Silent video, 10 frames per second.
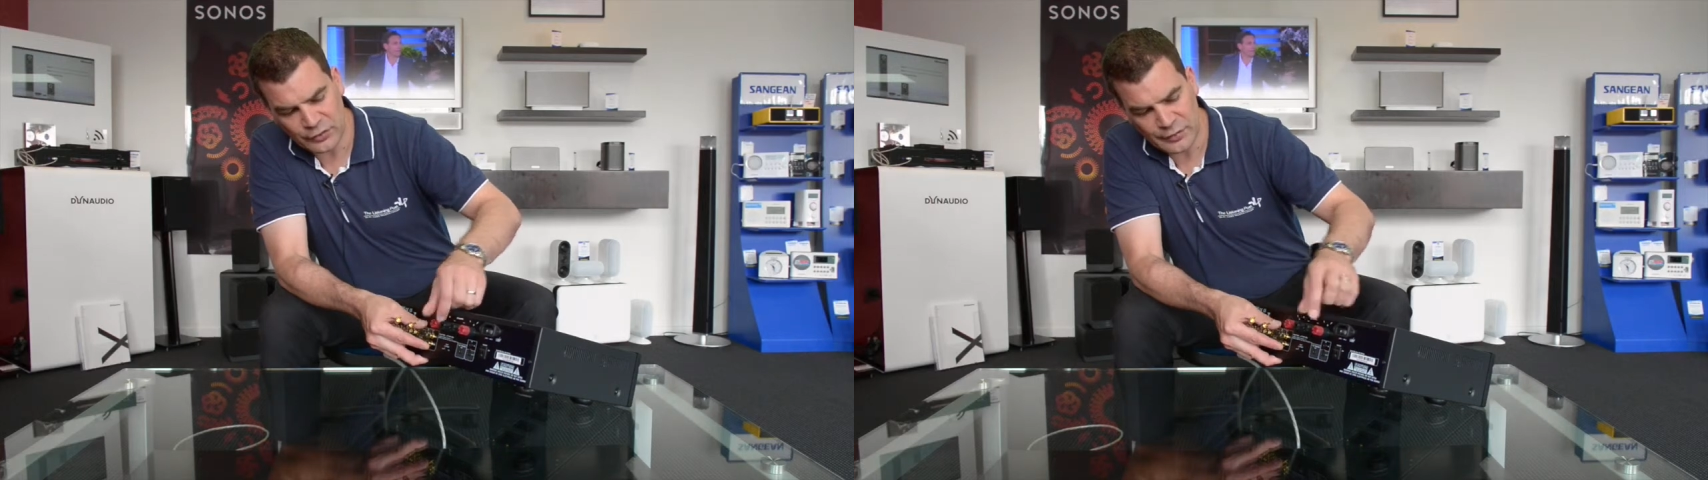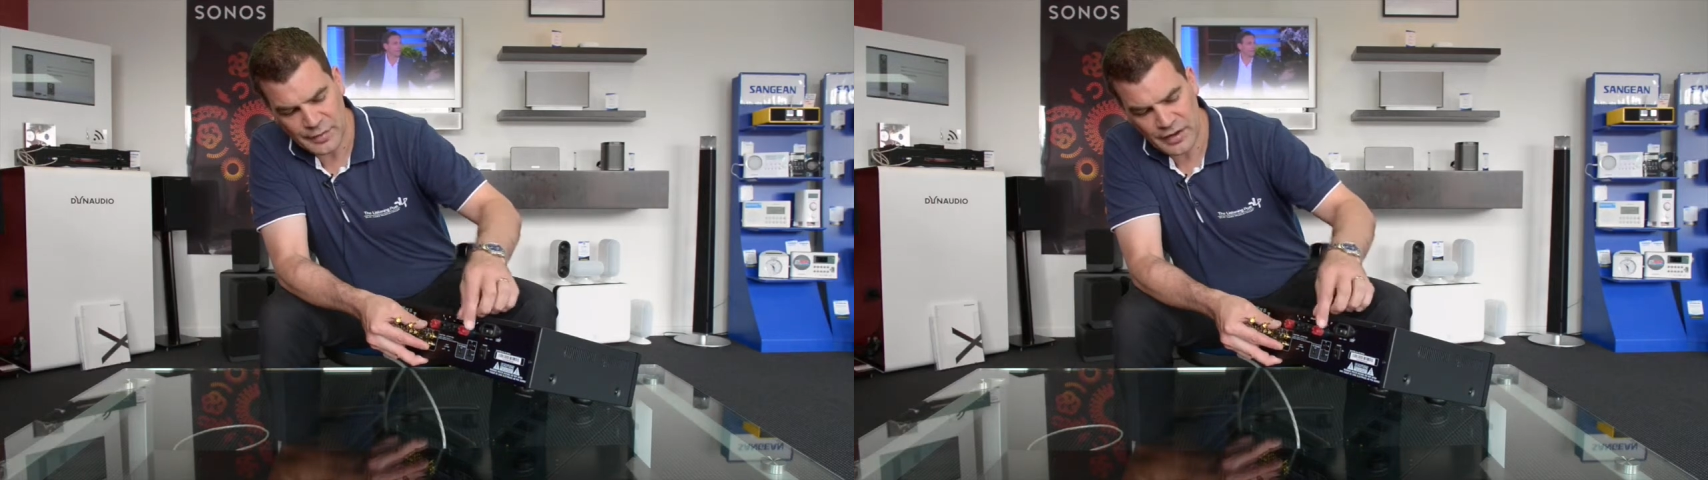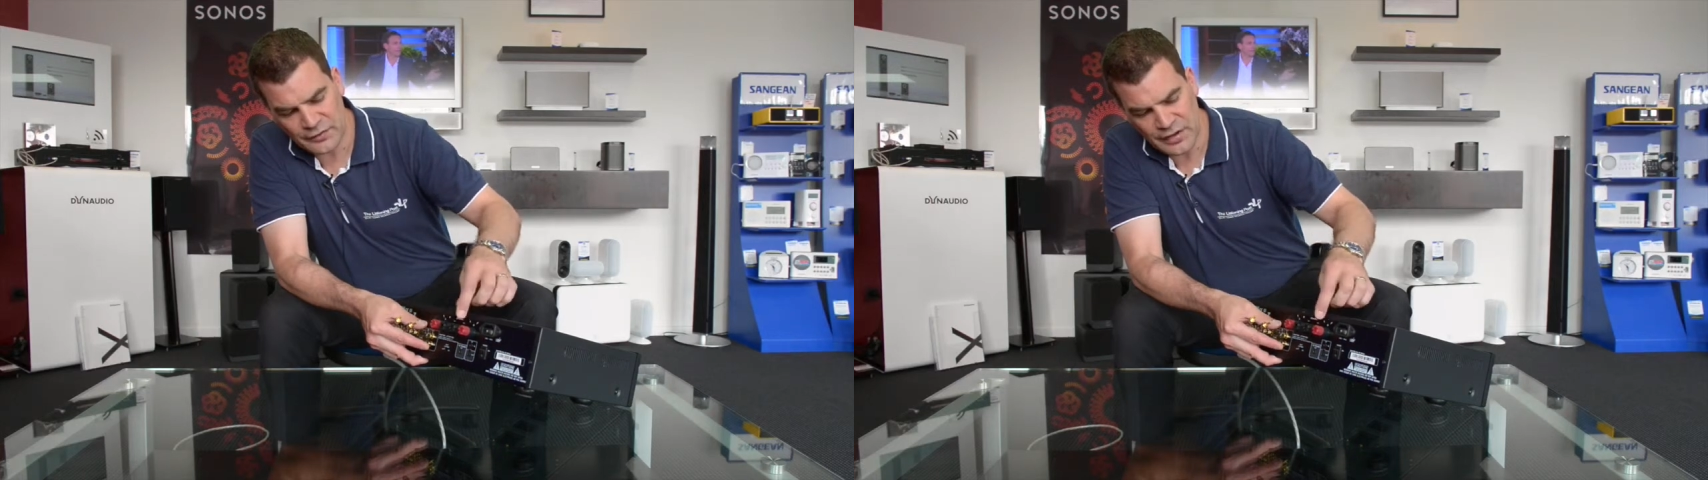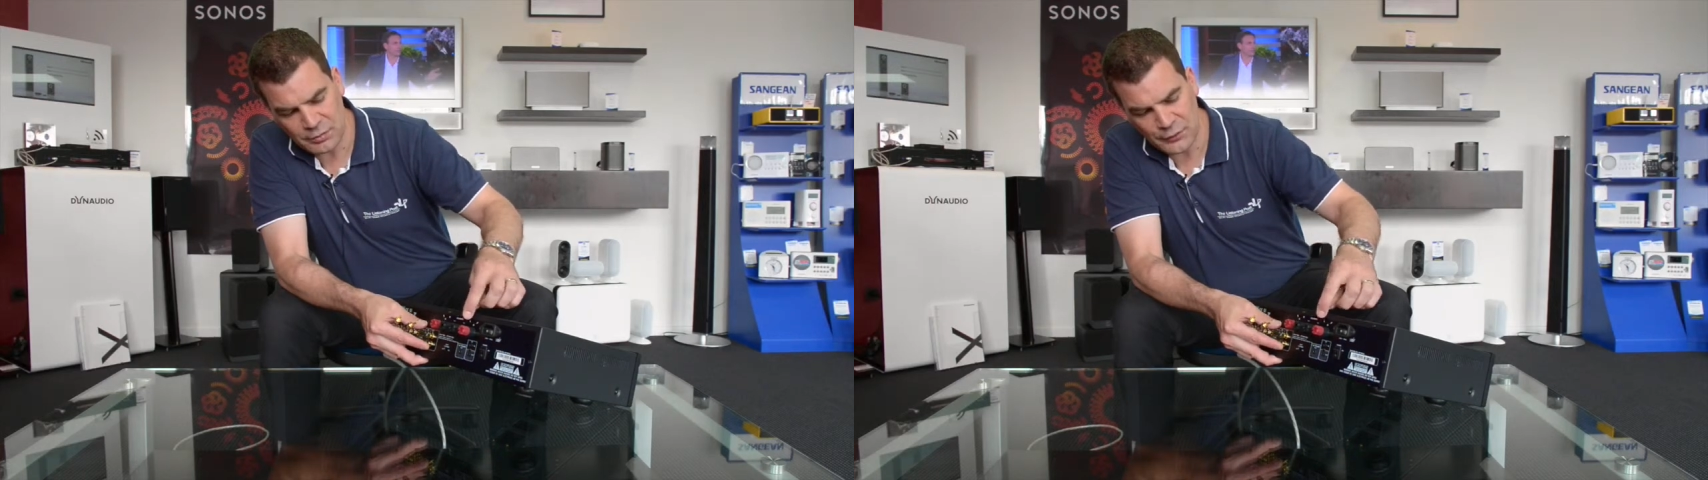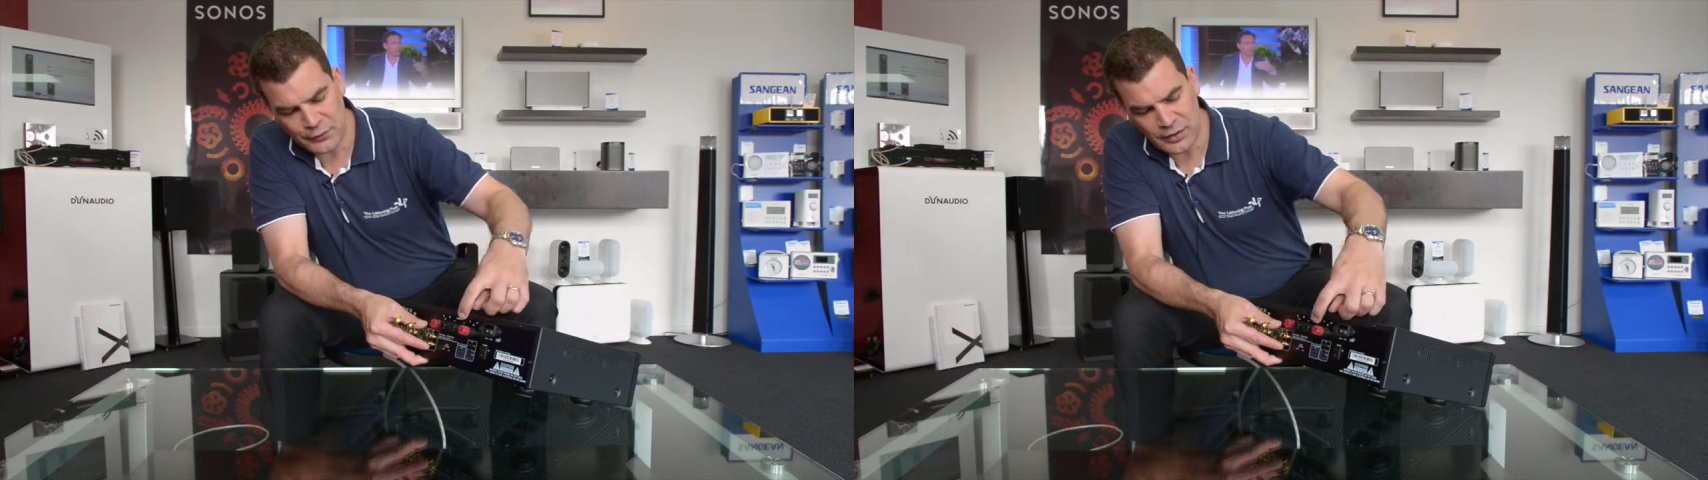on the back of the
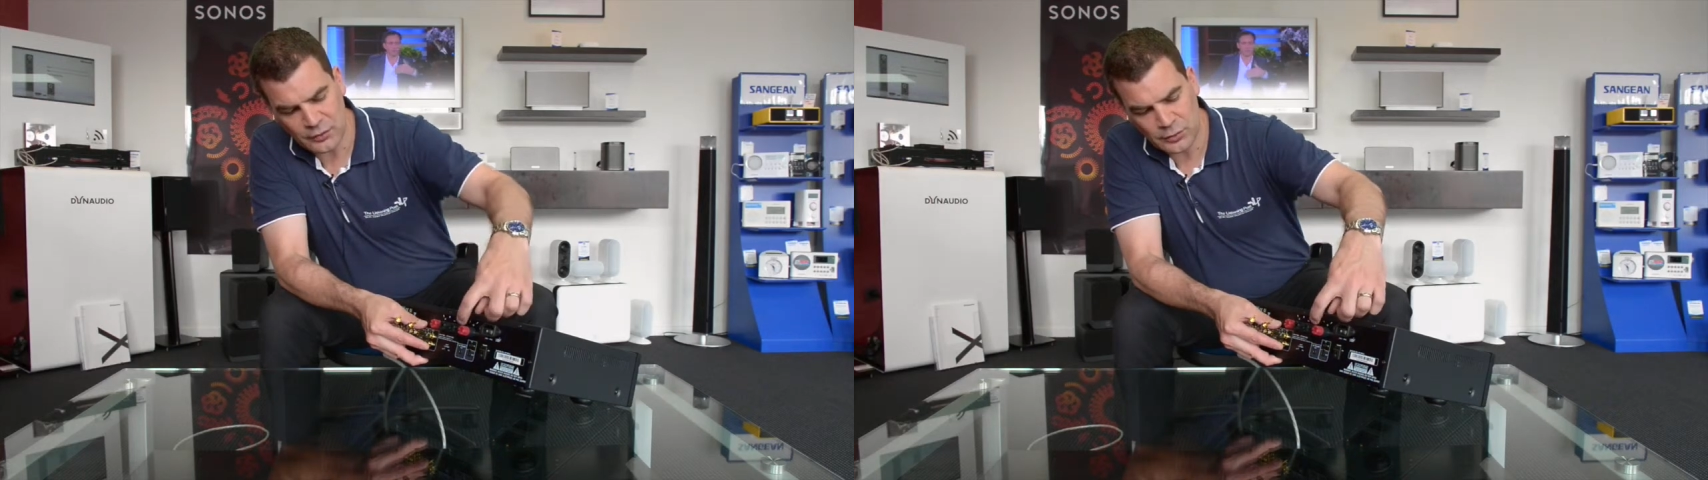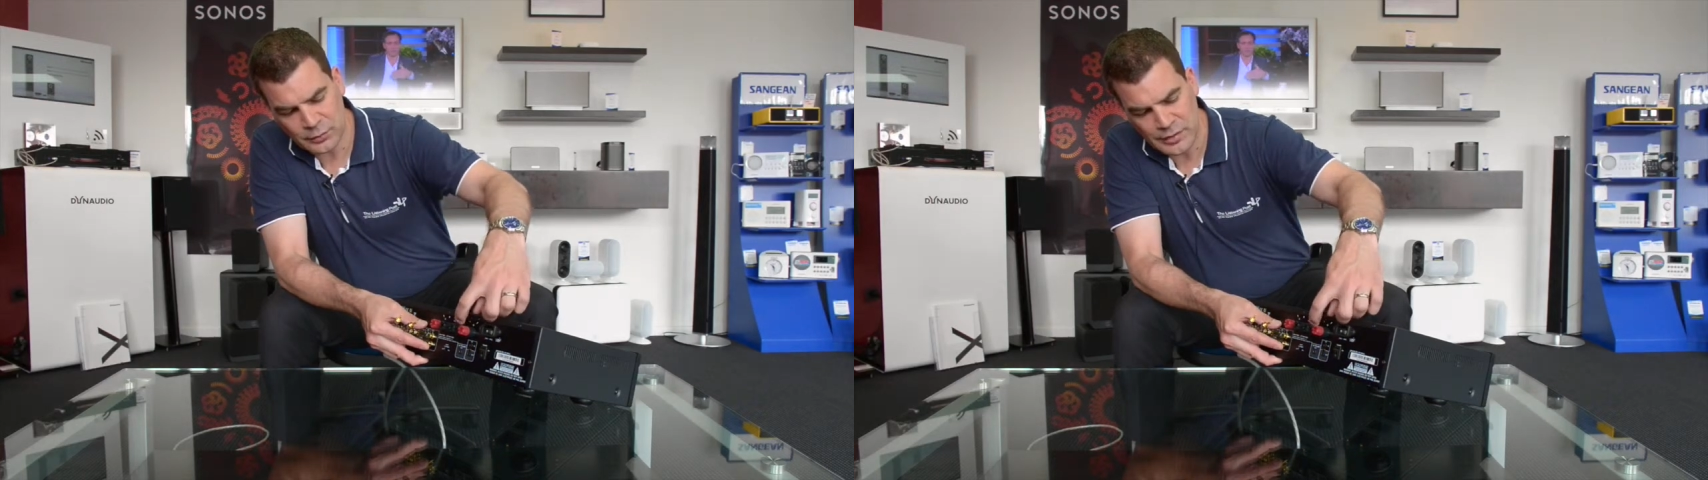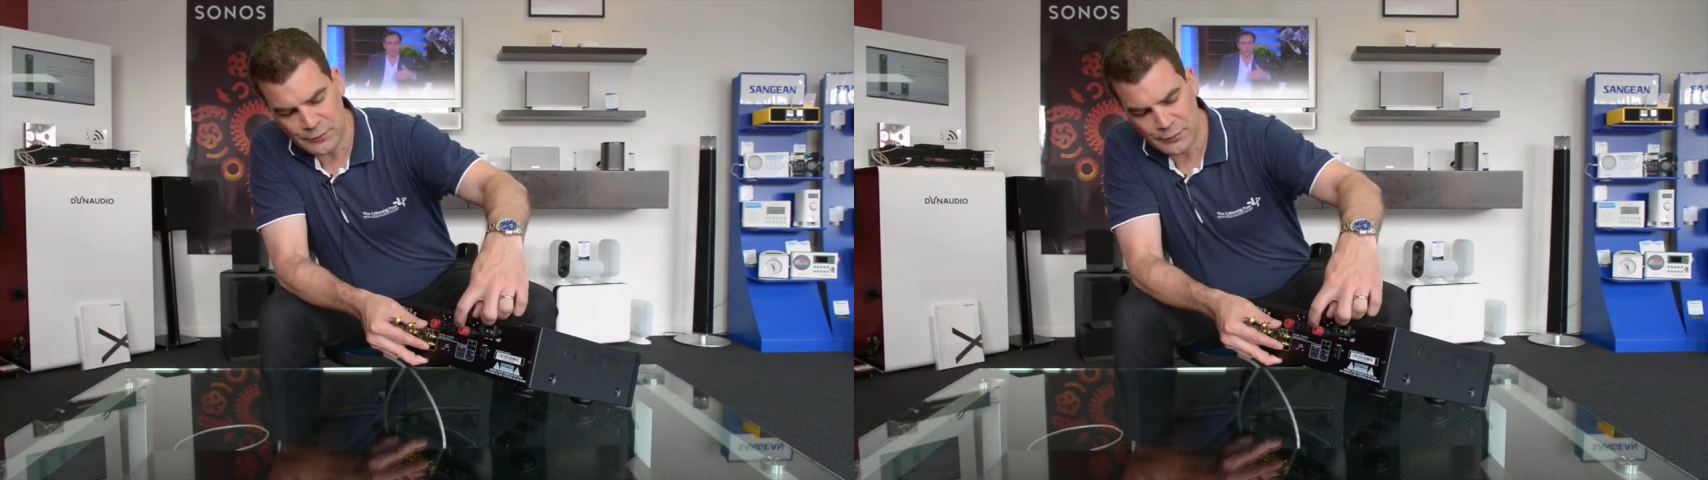amplifier will be